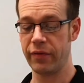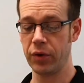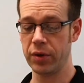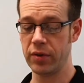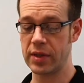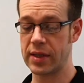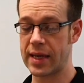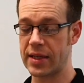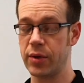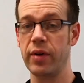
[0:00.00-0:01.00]
you're using the
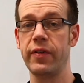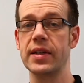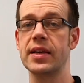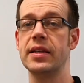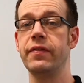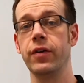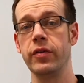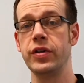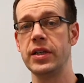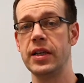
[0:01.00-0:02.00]
Casio
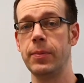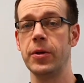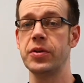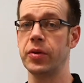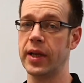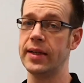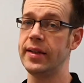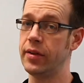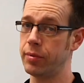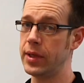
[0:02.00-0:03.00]
FX85 GT Plus or the
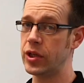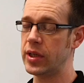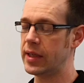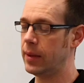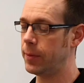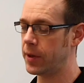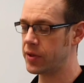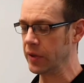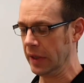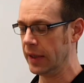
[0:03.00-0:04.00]
83 GT
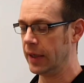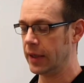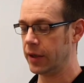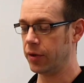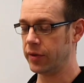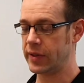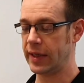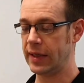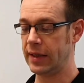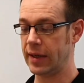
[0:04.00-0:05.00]
Plus, you'll
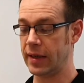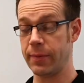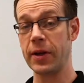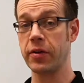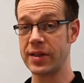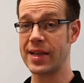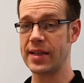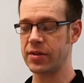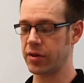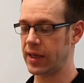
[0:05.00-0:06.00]
see, uh, depending on the
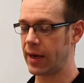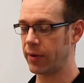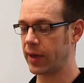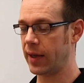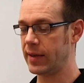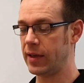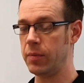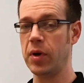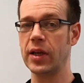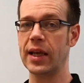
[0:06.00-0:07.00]
settings on your calculator, you
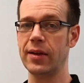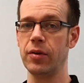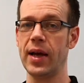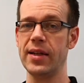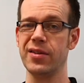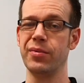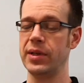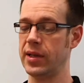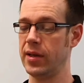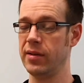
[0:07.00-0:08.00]
might get your answer
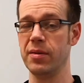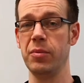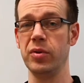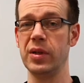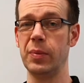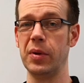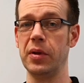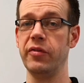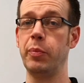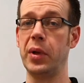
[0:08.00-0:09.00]
returned as a multiple
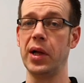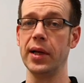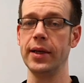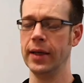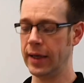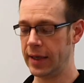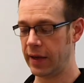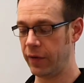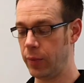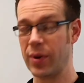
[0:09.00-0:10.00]
of pi.
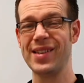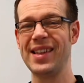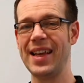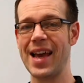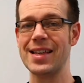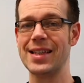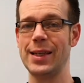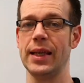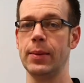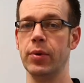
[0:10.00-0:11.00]
If you press the
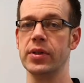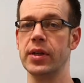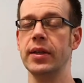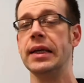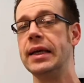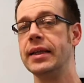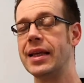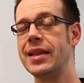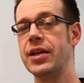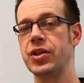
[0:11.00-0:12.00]
SD button,
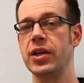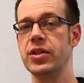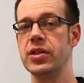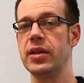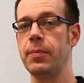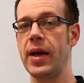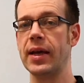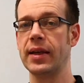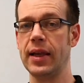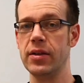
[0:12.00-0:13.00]
then that changes it
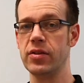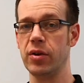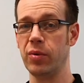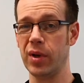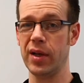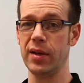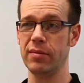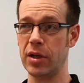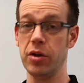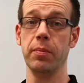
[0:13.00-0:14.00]
back into uh,
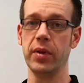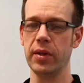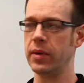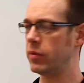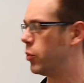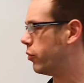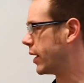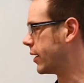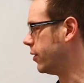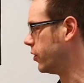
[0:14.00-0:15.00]
a number that is more
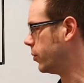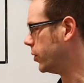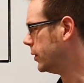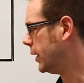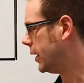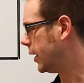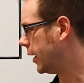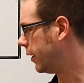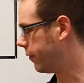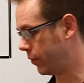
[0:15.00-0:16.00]
recognizable
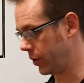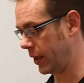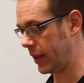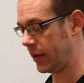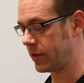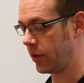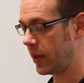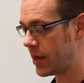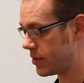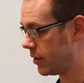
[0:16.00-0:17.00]
uh, for you there. So
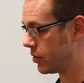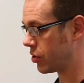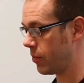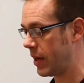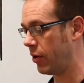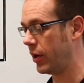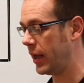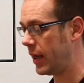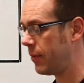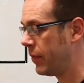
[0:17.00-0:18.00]
the answer that's come out on
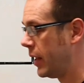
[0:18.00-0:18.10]
here